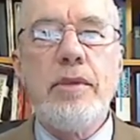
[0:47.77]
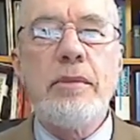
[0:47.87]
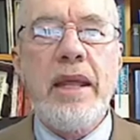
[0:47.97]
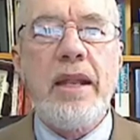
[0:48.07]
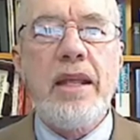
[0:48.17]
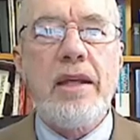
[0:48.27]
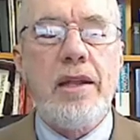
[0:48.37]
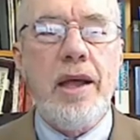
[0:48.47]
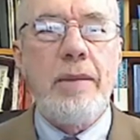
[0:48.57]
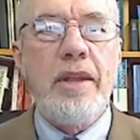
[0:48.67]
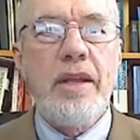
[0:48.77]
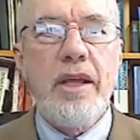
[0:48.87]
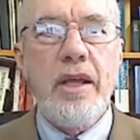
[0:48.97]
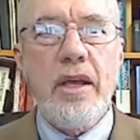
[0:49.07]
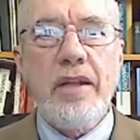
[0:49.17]
but mainly climate
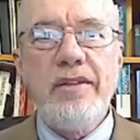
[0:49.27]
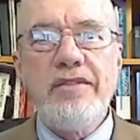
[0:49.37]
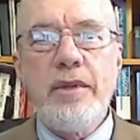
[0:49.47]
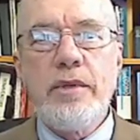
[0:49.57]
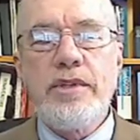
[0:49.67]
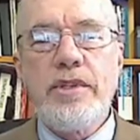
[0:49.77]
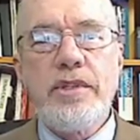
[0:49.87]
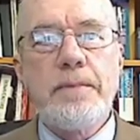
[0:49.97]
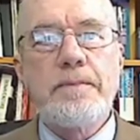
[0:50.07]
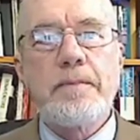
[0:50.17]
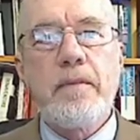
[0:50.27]
kind of influences.